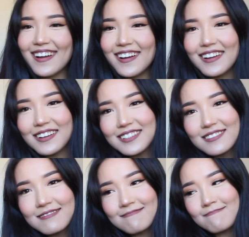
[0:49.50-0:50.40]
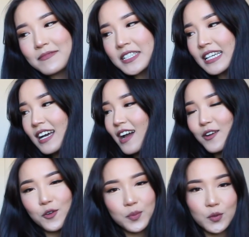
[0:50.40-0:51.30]
uh but yeah i
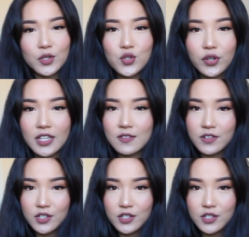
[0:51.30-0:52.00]
hope you enjoy this